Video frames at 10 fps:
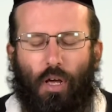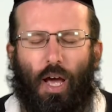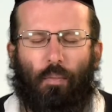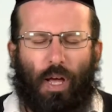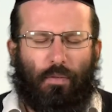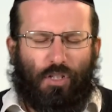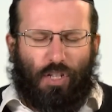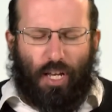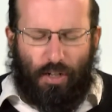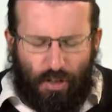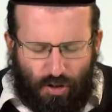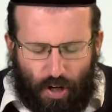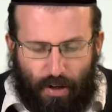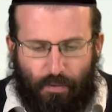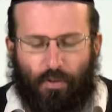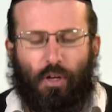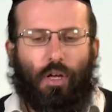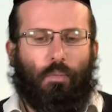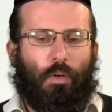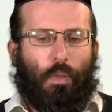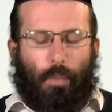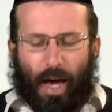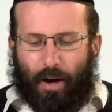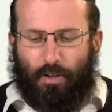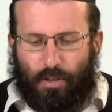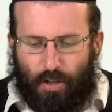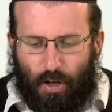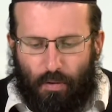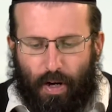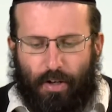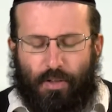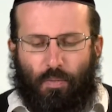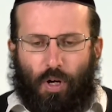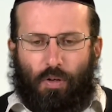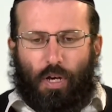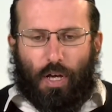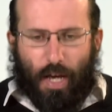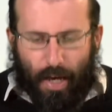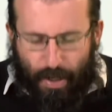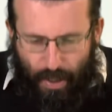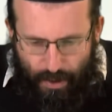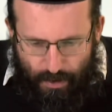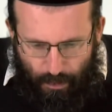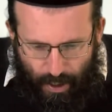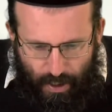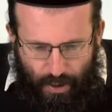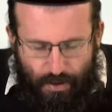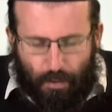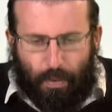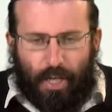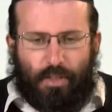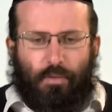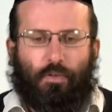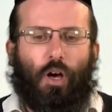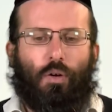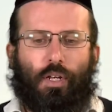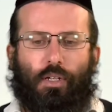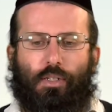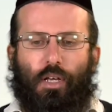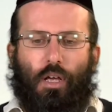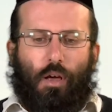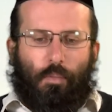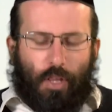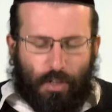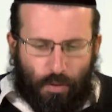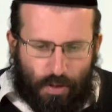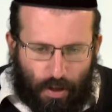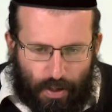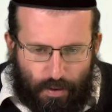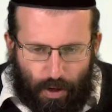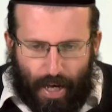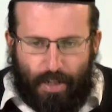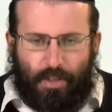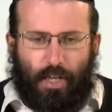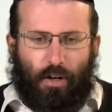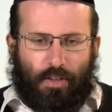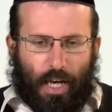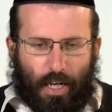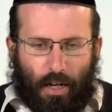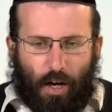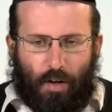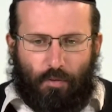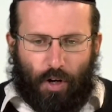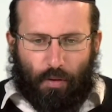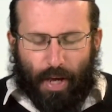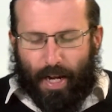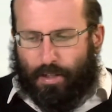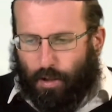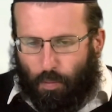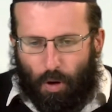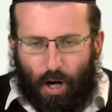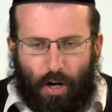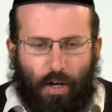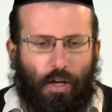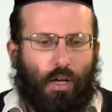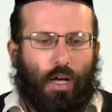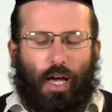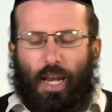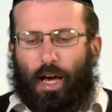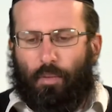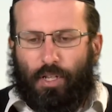and we have inner strength, and we have the power to turn around this world and to make it into a place of holiness. But there's also this reality in our daily life and our reality of work and how we